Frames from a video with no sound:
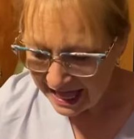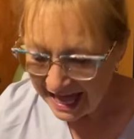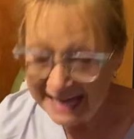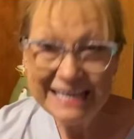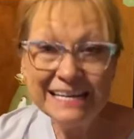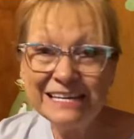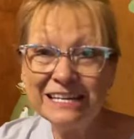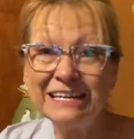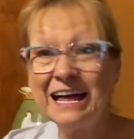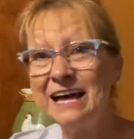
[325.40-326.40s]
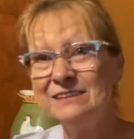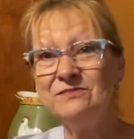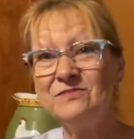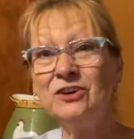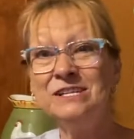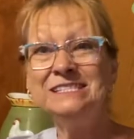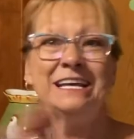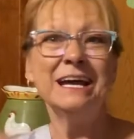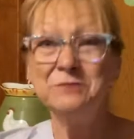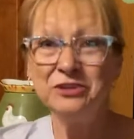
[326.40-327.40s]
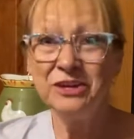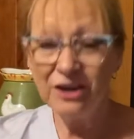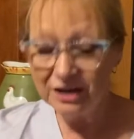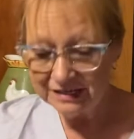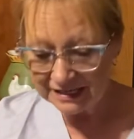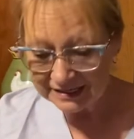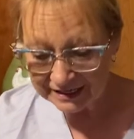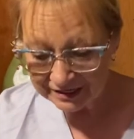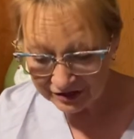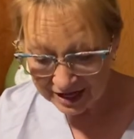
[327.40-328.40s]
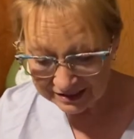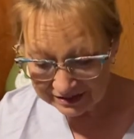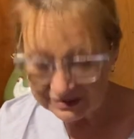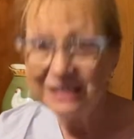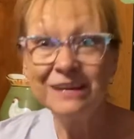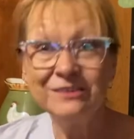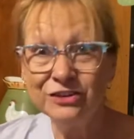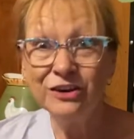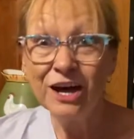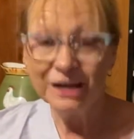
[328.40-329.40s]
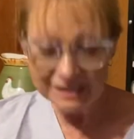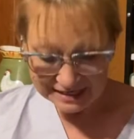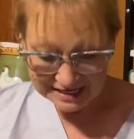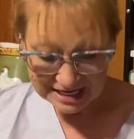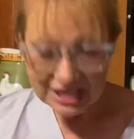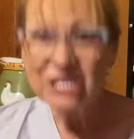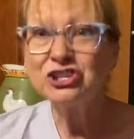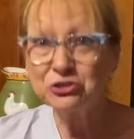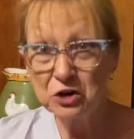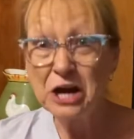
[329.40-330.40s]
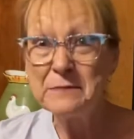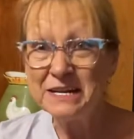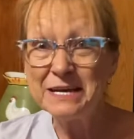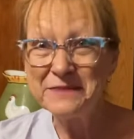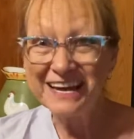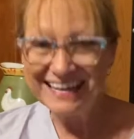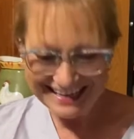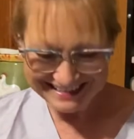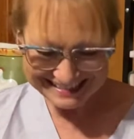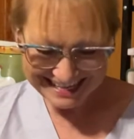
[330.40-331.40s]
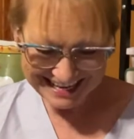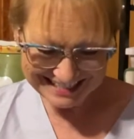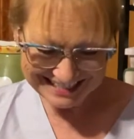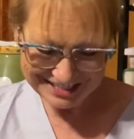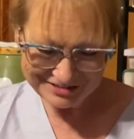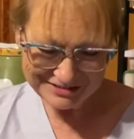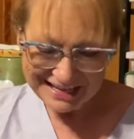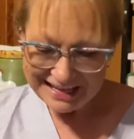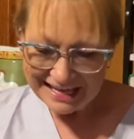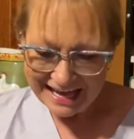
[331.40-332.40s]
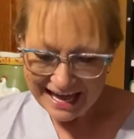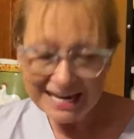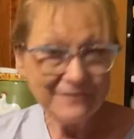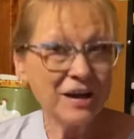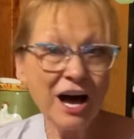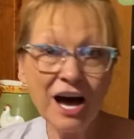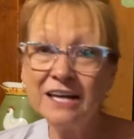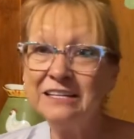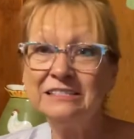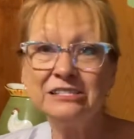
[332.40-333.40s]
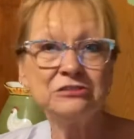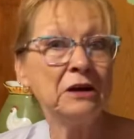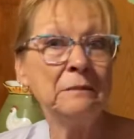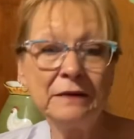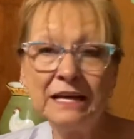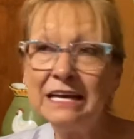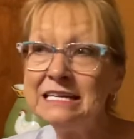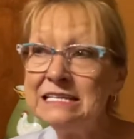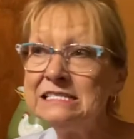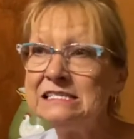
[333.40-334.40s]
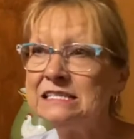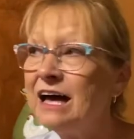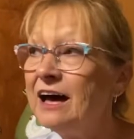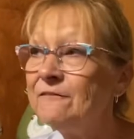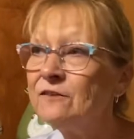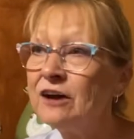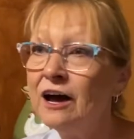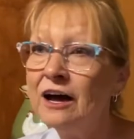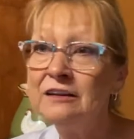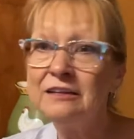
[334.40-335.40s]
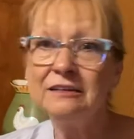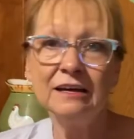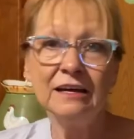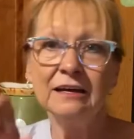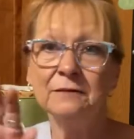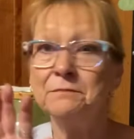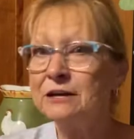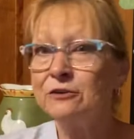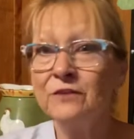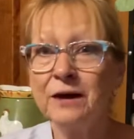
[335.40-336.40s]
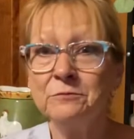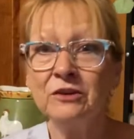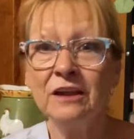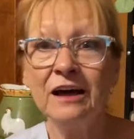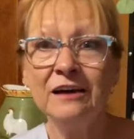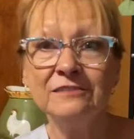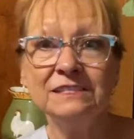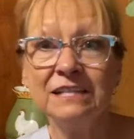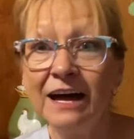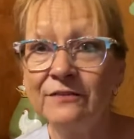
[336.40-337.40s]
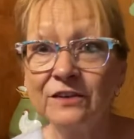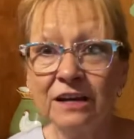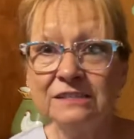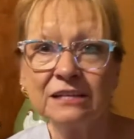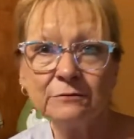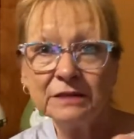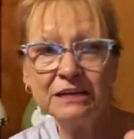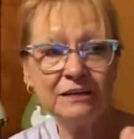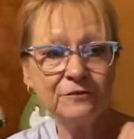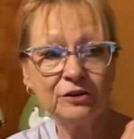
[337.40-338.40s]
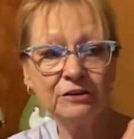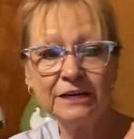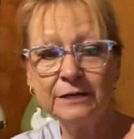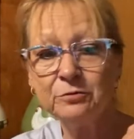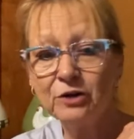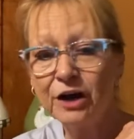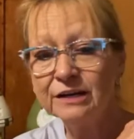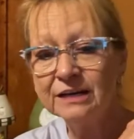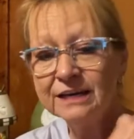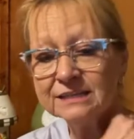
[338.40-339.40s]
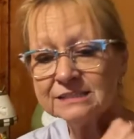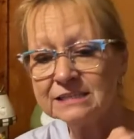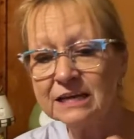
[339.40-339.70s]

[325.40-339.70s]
I already said I'm doing a lot of decluttering. I also need to do a lot of scrubbing in my house. I do. And I've got scrub buddies. I've got microfiber cloths. I've got so many different cleaning products.